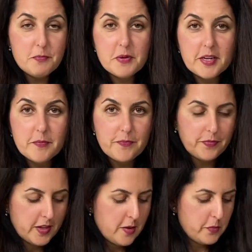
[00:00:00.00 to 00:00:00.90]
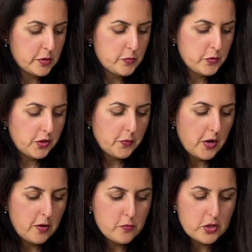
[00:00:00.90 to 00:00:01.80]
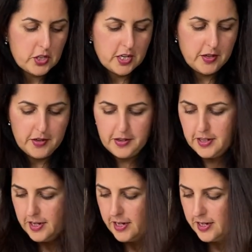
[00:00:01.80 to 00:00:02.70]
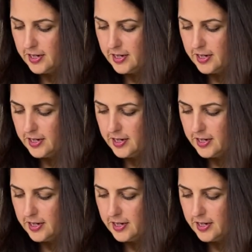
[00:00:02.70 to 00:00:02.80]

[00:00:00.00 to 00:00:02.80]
And now, let's see how we can use it with the foot pedal.